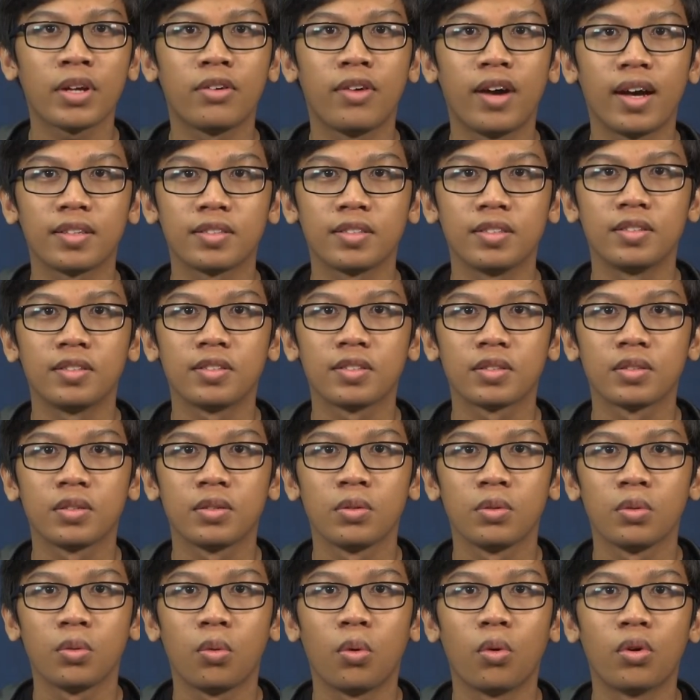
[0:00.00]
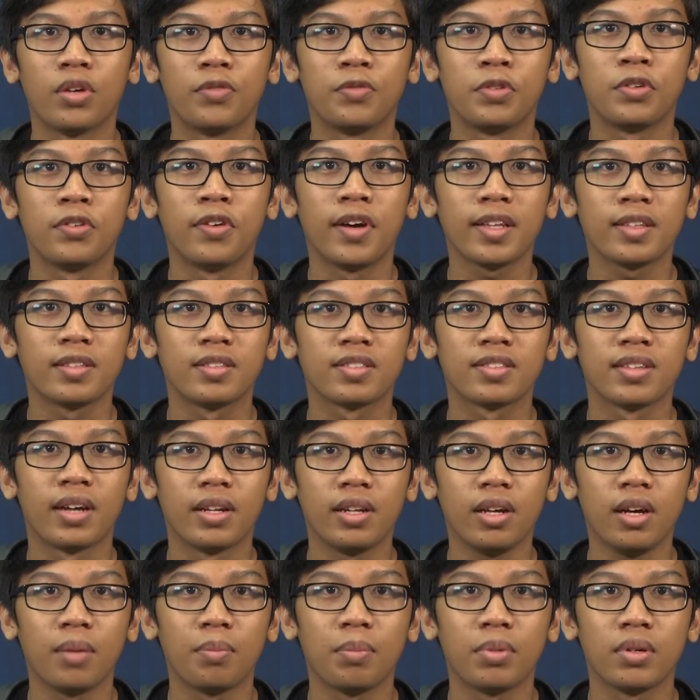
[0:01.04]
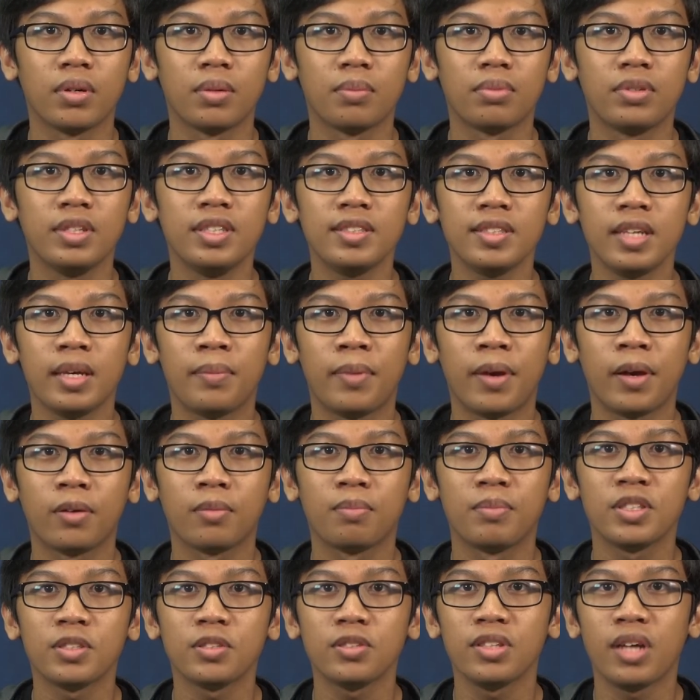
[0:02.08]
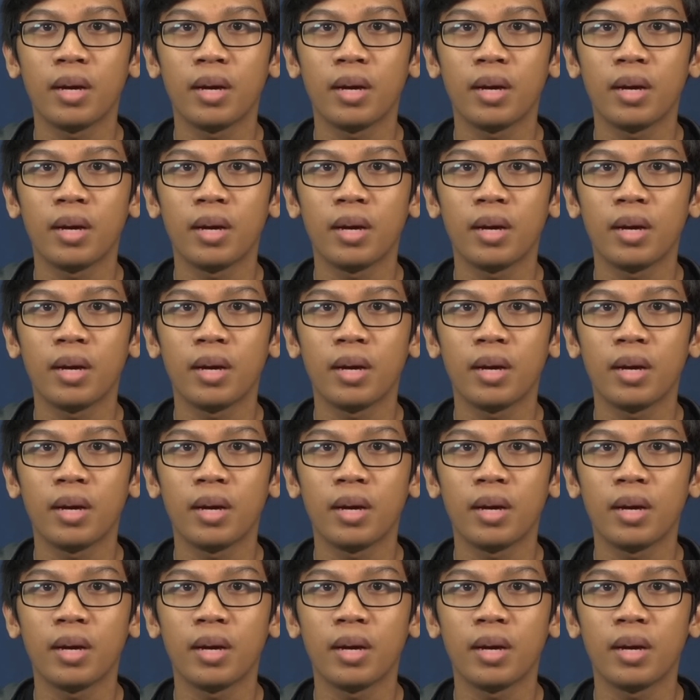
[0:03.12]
classes, or if you'd like to sign up, please email Mr.